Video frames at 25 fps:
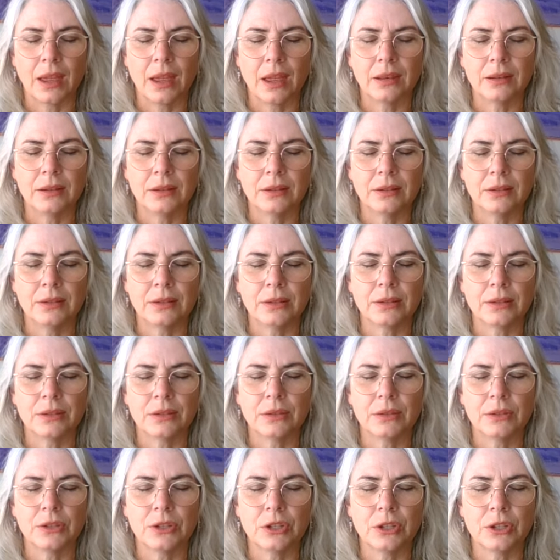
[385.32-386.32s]
And
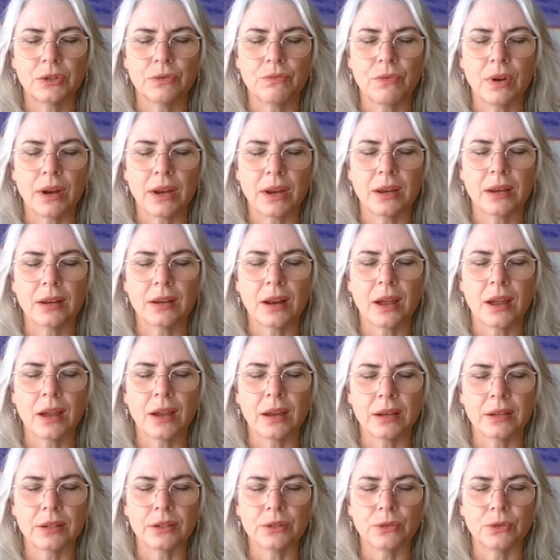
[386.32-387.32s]
just
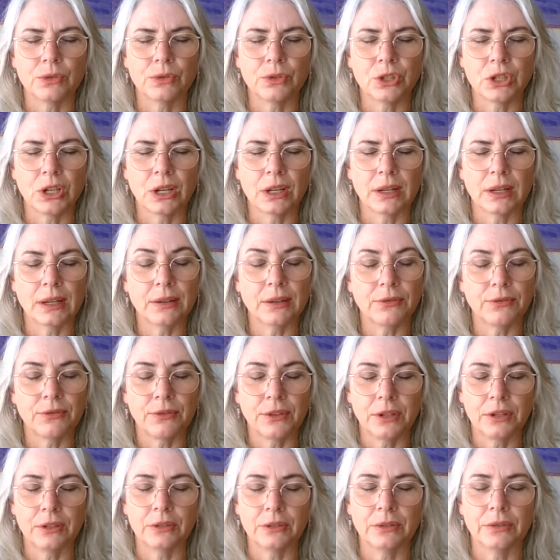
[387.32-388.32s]
recognize or gently
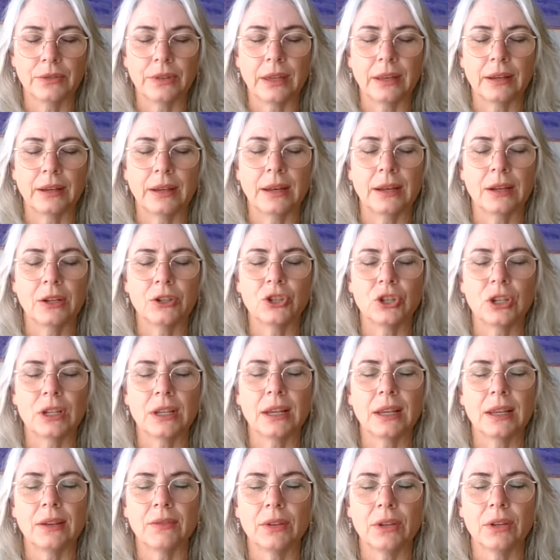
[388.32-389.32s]
feel that energy
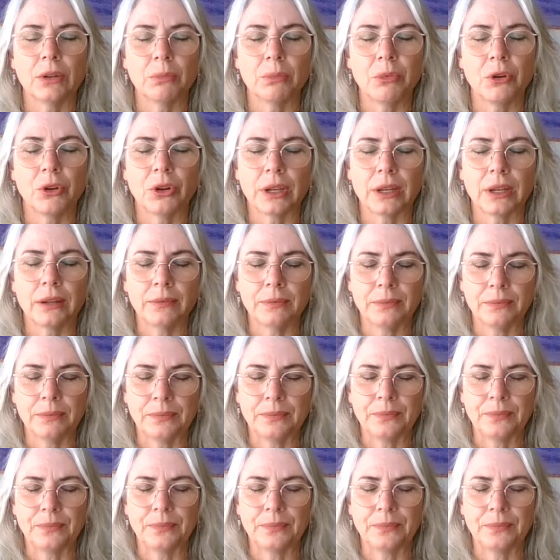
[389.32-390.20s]
leaving your body.